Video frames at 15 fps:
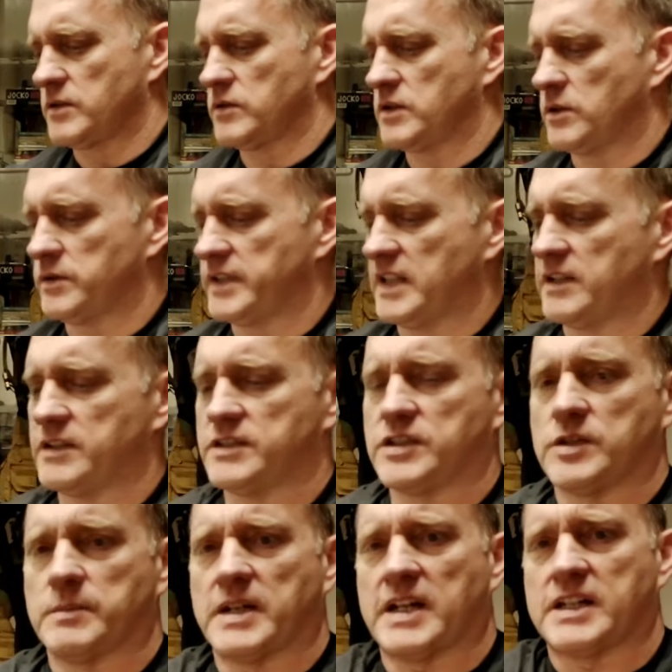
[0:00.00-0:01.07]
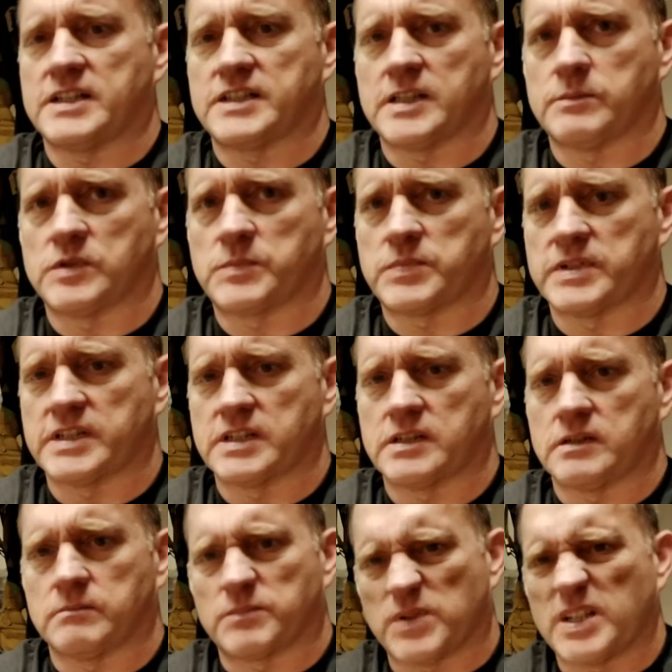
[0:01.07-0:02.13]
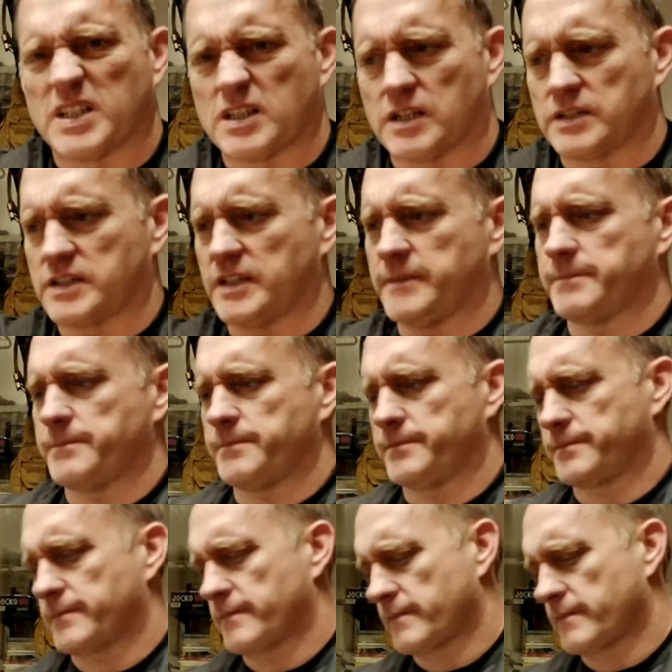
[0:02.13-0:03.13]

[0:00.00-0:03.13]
So going down into the magazine was pretty pretty gunked up.